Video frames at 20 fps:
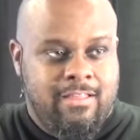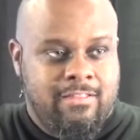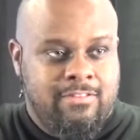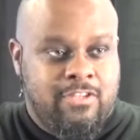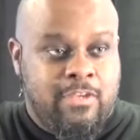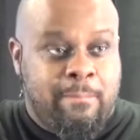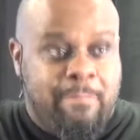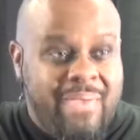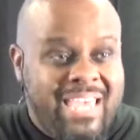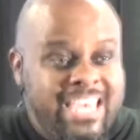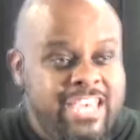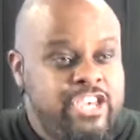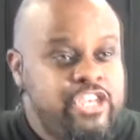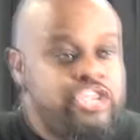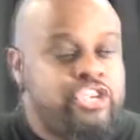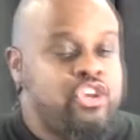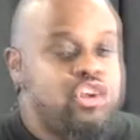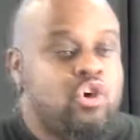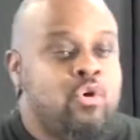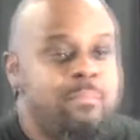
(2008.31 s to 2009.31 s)
To be
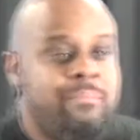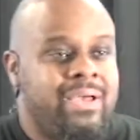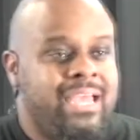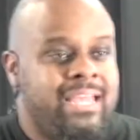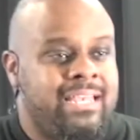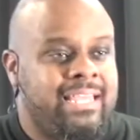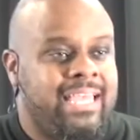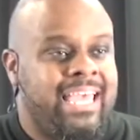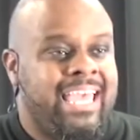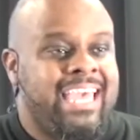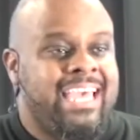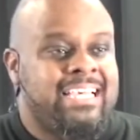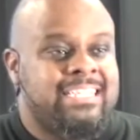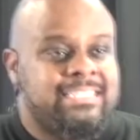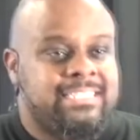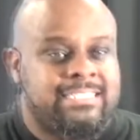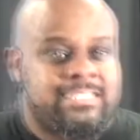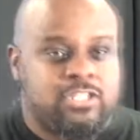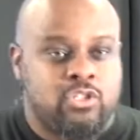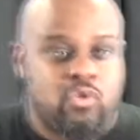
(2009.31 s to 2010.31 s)
human
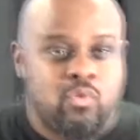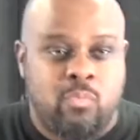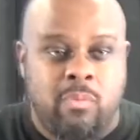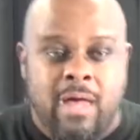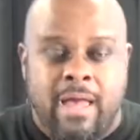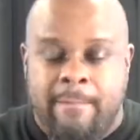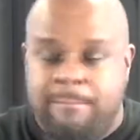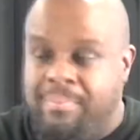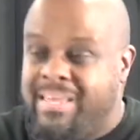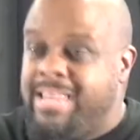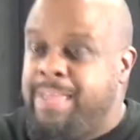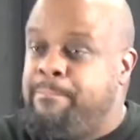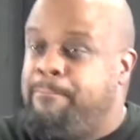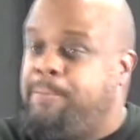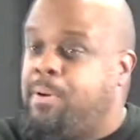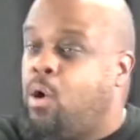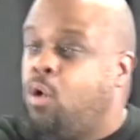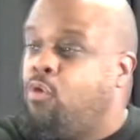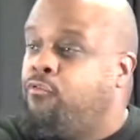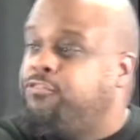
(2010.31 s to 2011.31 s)
is to be
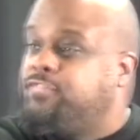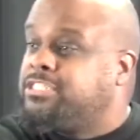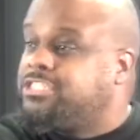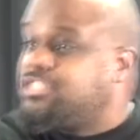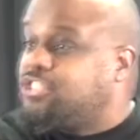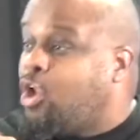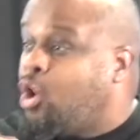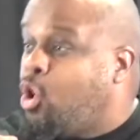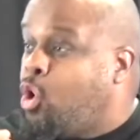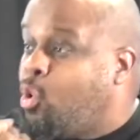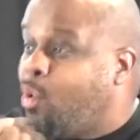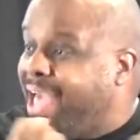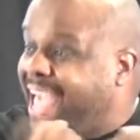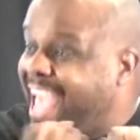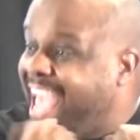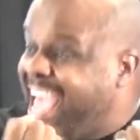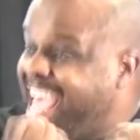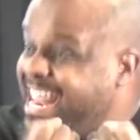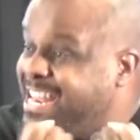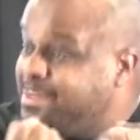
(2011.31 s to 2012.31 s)
both soul
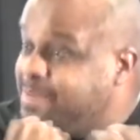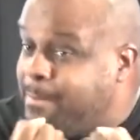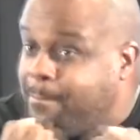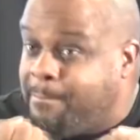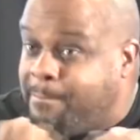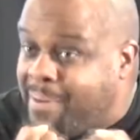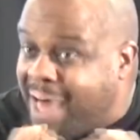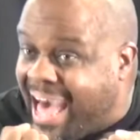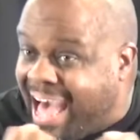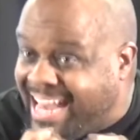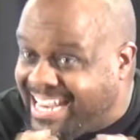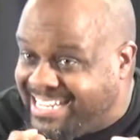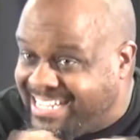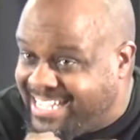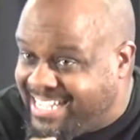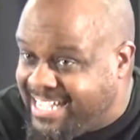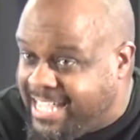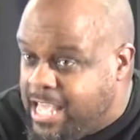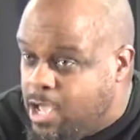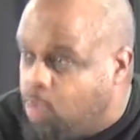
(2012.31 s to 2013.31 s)
and
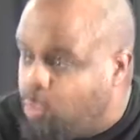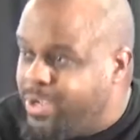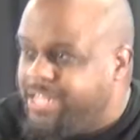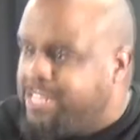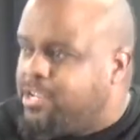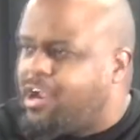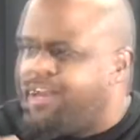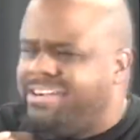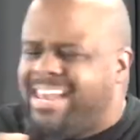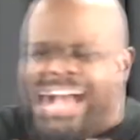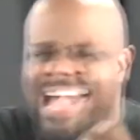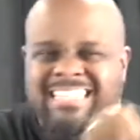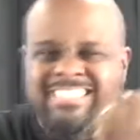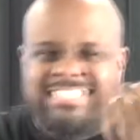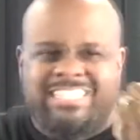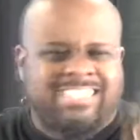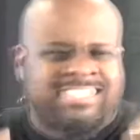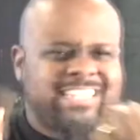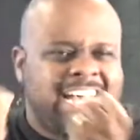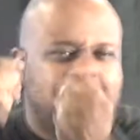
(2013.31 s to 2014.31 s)
body. We are not
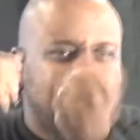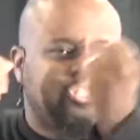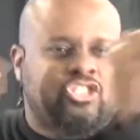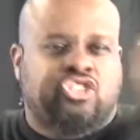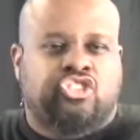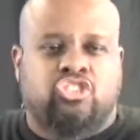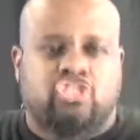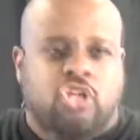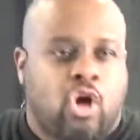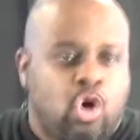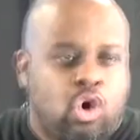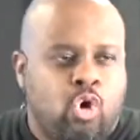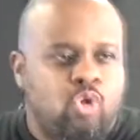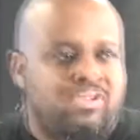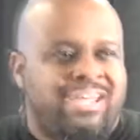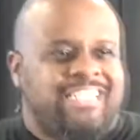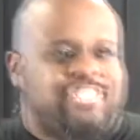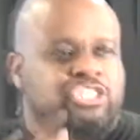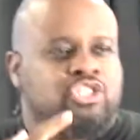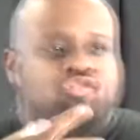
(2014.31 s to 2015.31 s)
just a soul
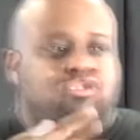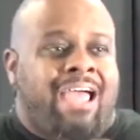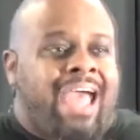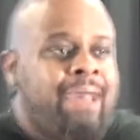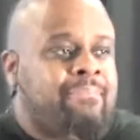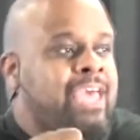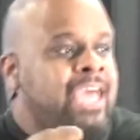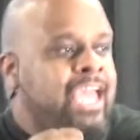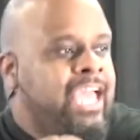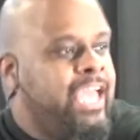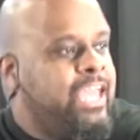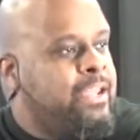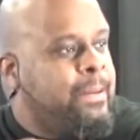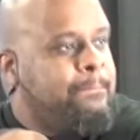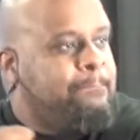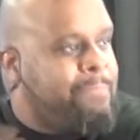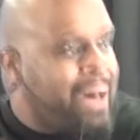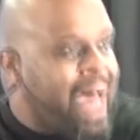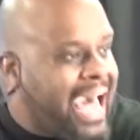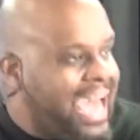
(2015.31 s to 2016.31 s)
that's trapped in a
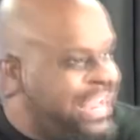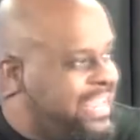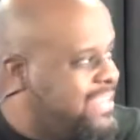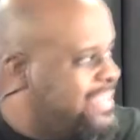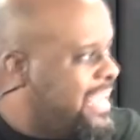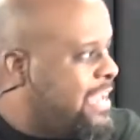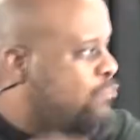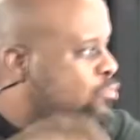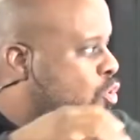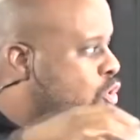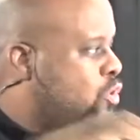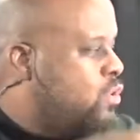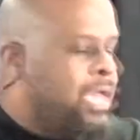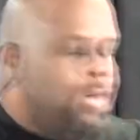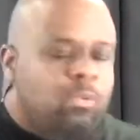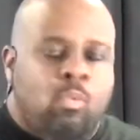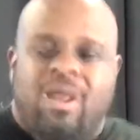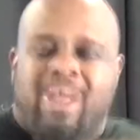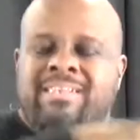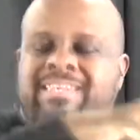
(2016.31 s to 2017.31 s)
body that will
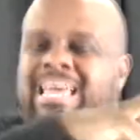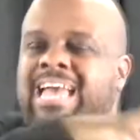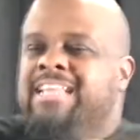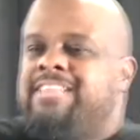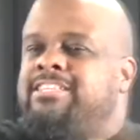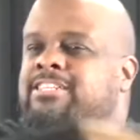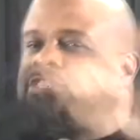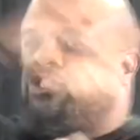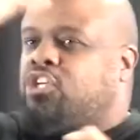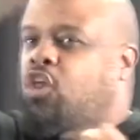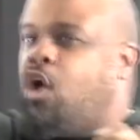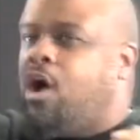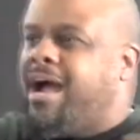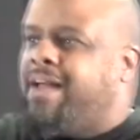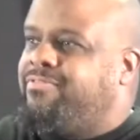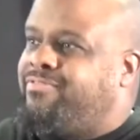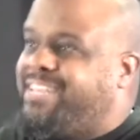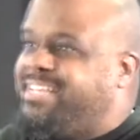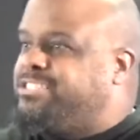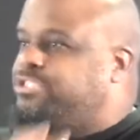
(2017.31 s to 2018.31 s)
one day
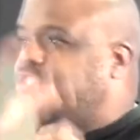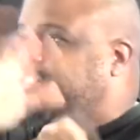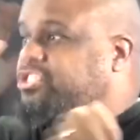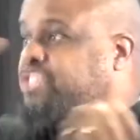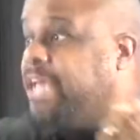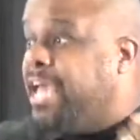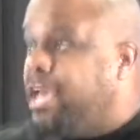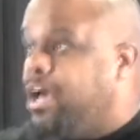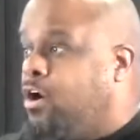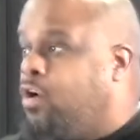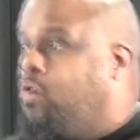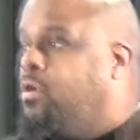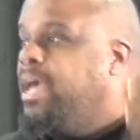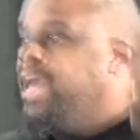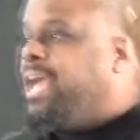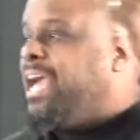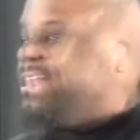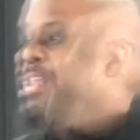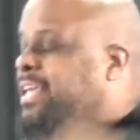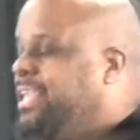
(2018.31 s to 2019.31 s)
discard this shell,
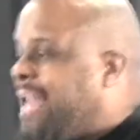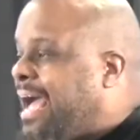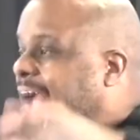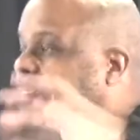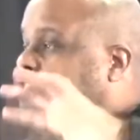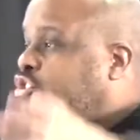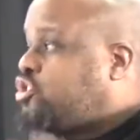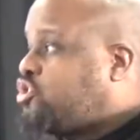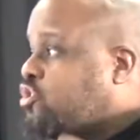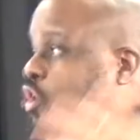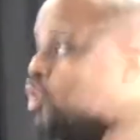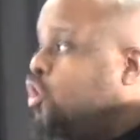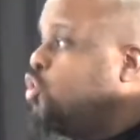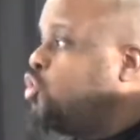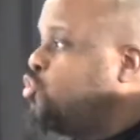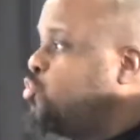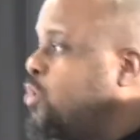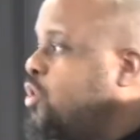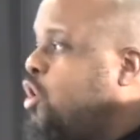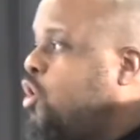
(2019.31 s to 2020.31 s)
and then our
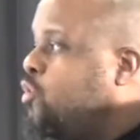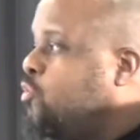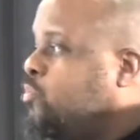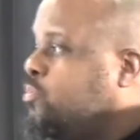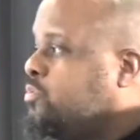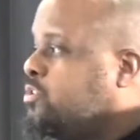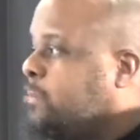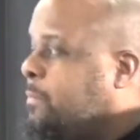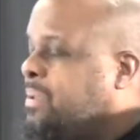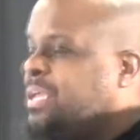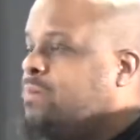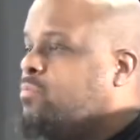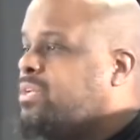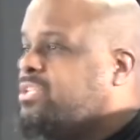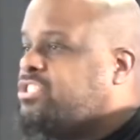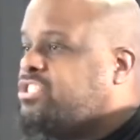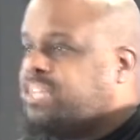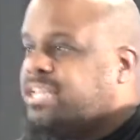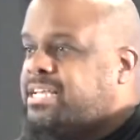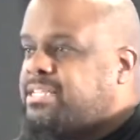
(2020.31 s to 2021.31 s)
souls will go to be
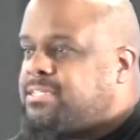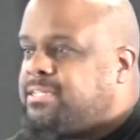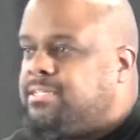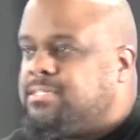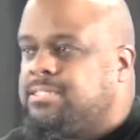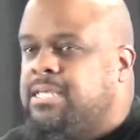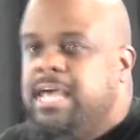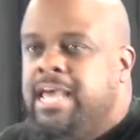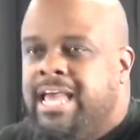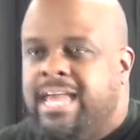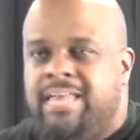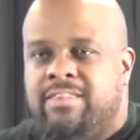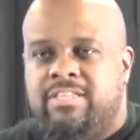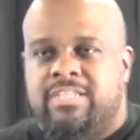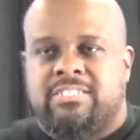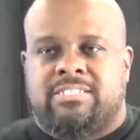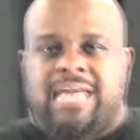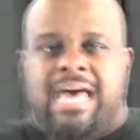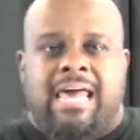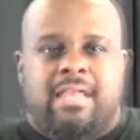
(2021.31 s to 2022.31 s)
with Jesus in
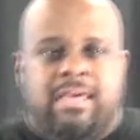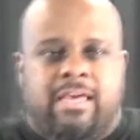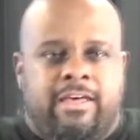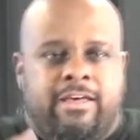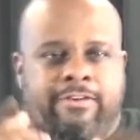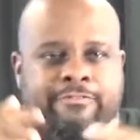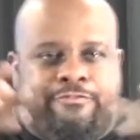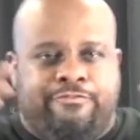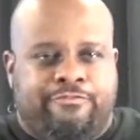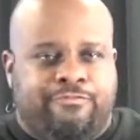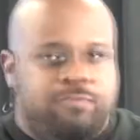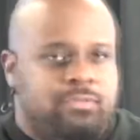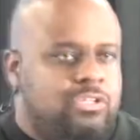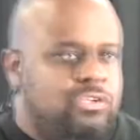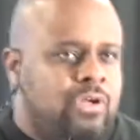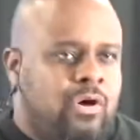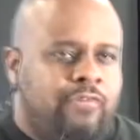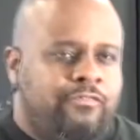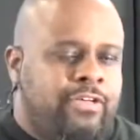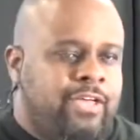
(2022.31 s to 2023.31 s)
this kind of you
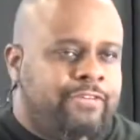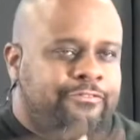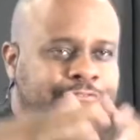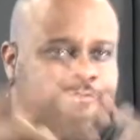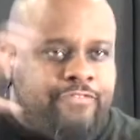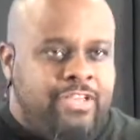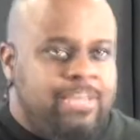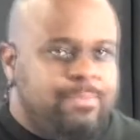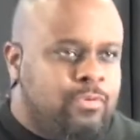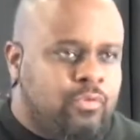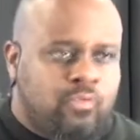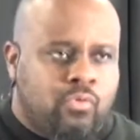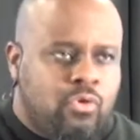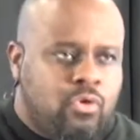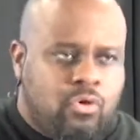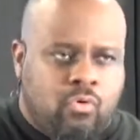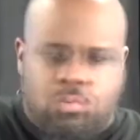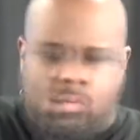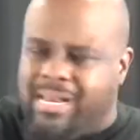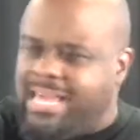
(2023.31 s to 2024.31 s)
know
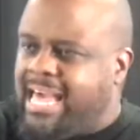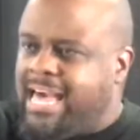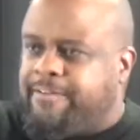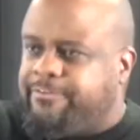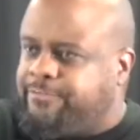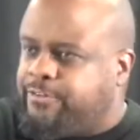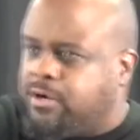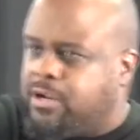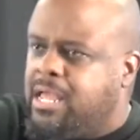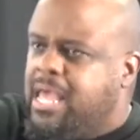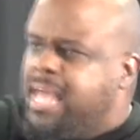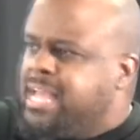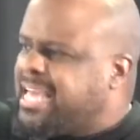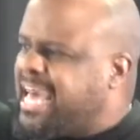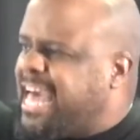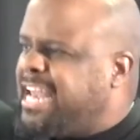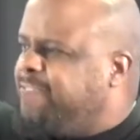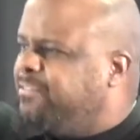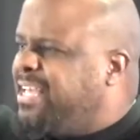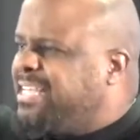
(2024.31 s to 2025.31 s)
ephemeral, whatever
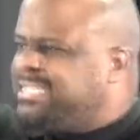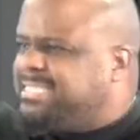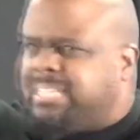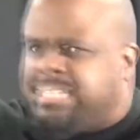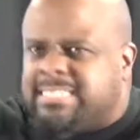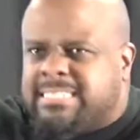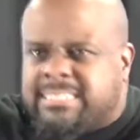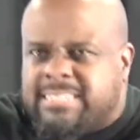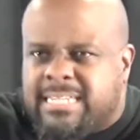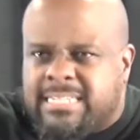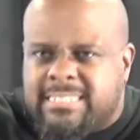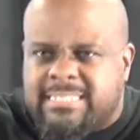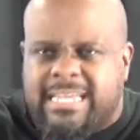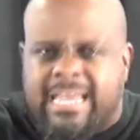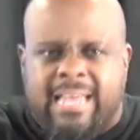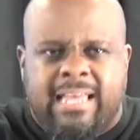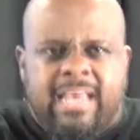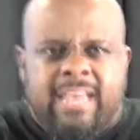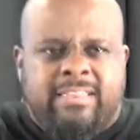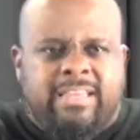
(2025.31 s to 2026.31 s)
kind of existence
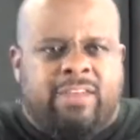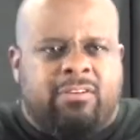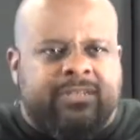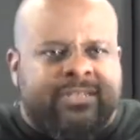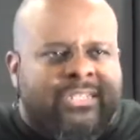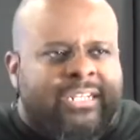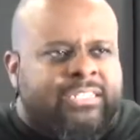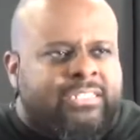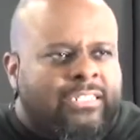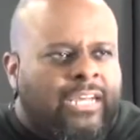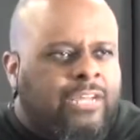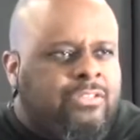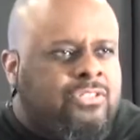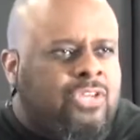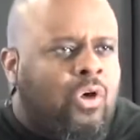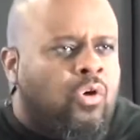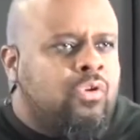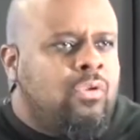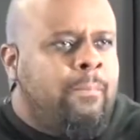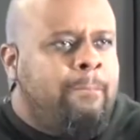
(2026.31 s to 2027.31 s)
that there is just a
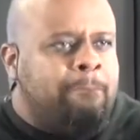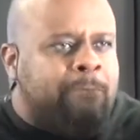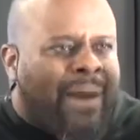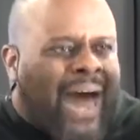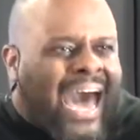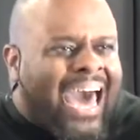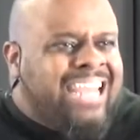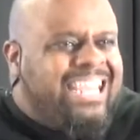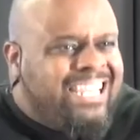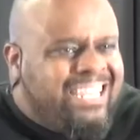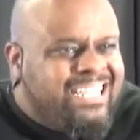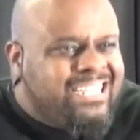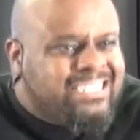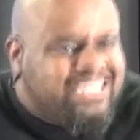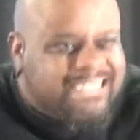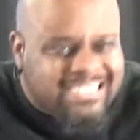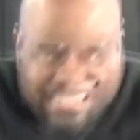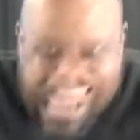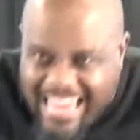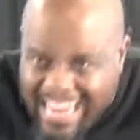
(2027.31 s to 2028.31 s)
total bodiless
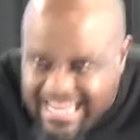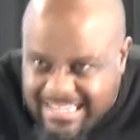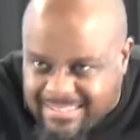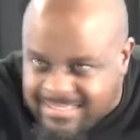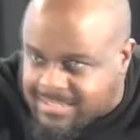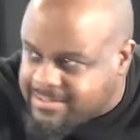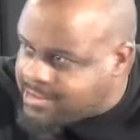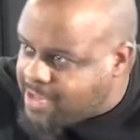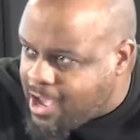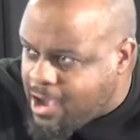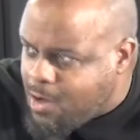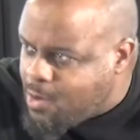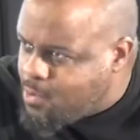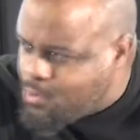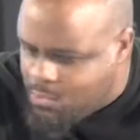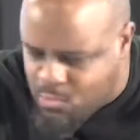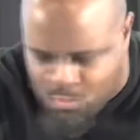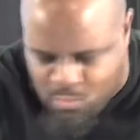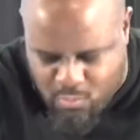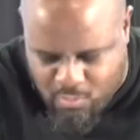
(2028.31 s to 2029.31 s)
state.
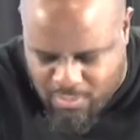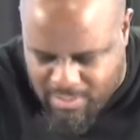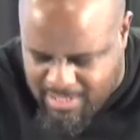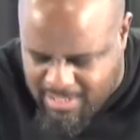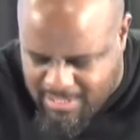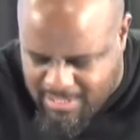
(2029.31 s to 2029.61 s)
No.